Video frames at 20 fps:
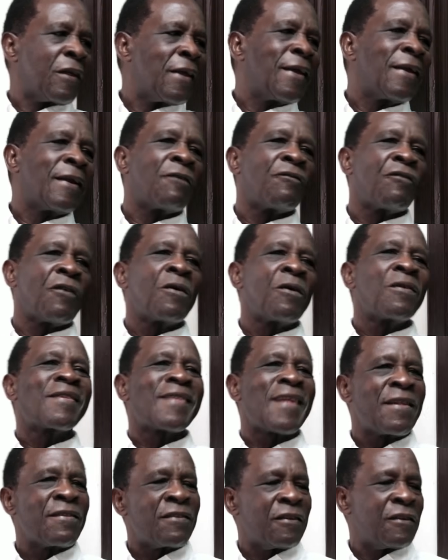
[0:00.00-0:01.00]
in a very
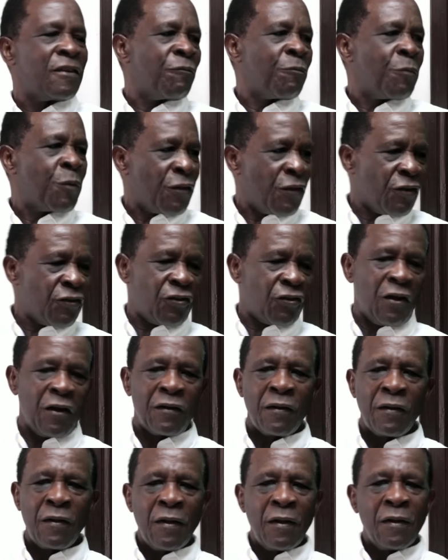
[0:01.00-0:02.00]
sensitive position
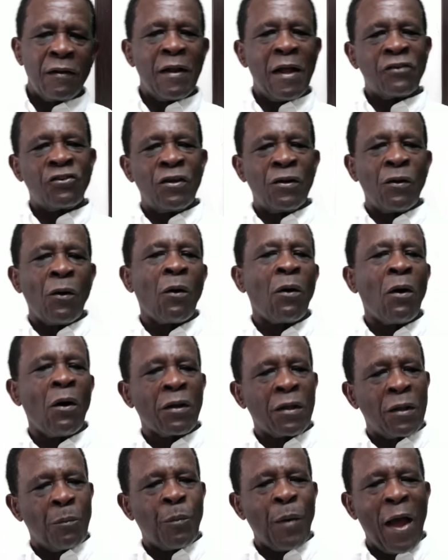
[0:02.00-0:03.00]
that she now
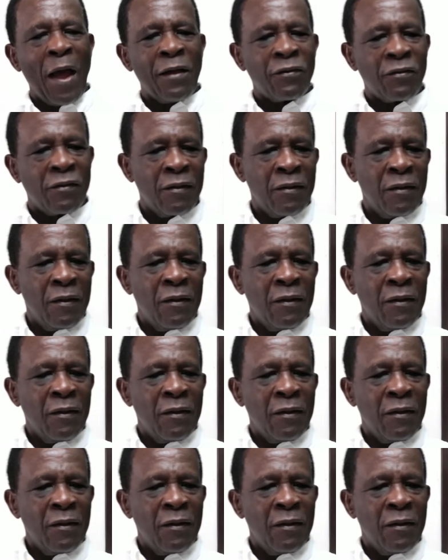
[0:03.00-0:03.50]
occupies.